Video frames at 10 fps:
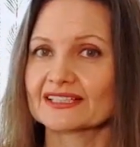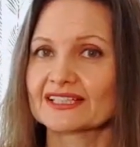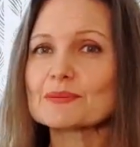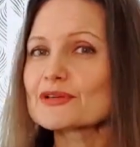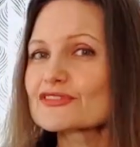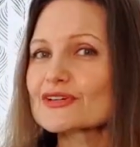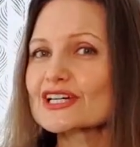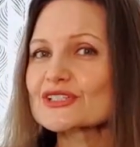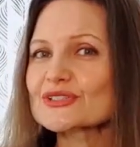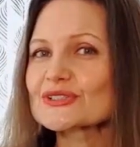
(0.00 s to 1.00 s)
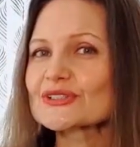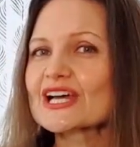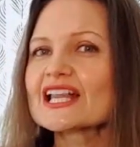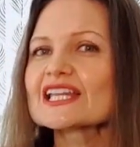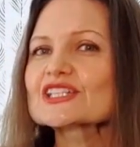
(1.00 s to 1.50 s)
But before I do,
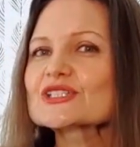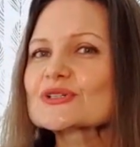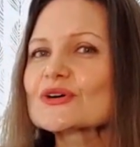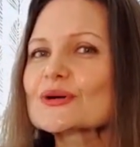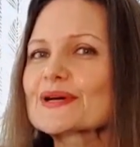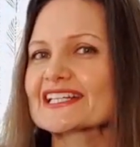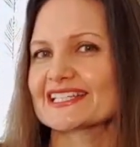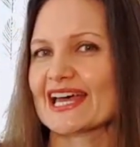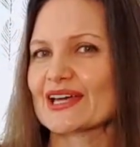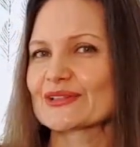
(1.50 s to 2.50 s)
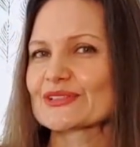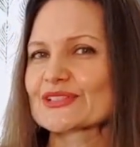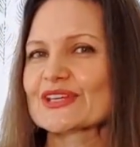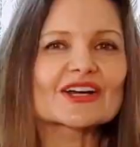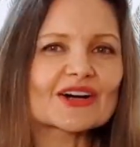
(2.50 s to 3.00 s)
let's talk about tails.